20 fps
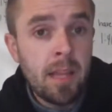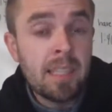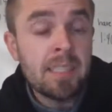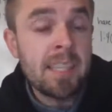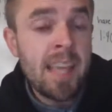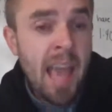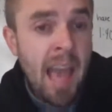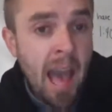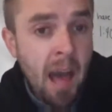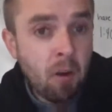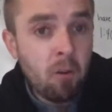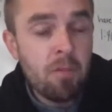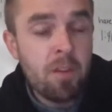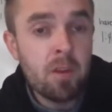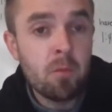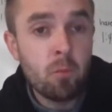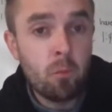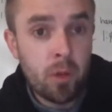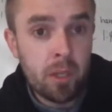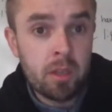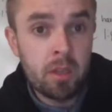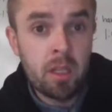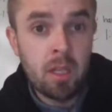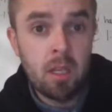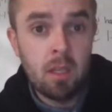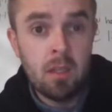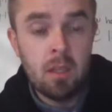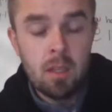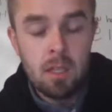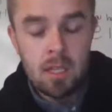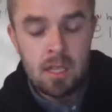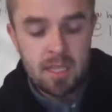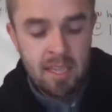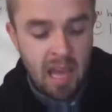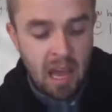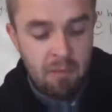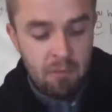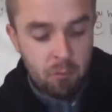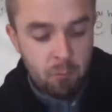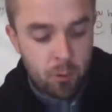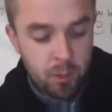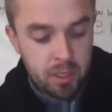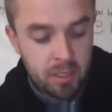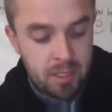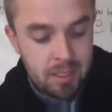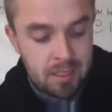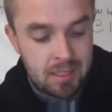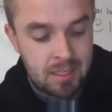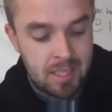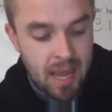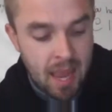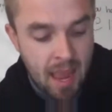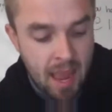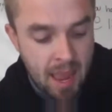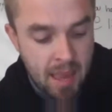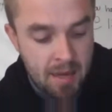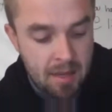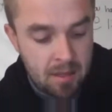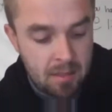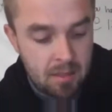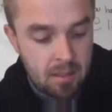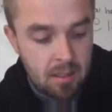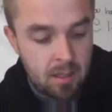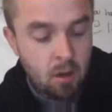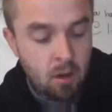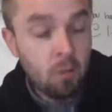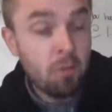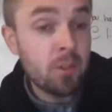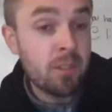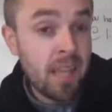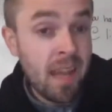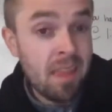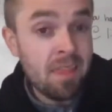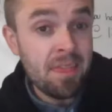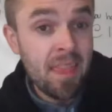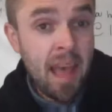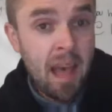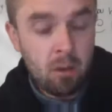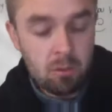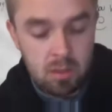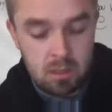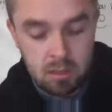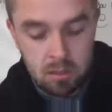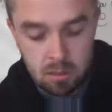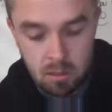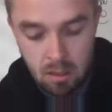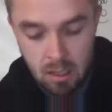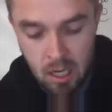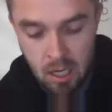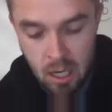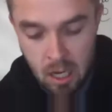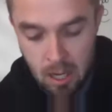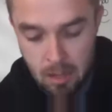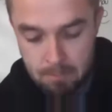That's Calvin Ridley. Calvin Ridley's over 10,000.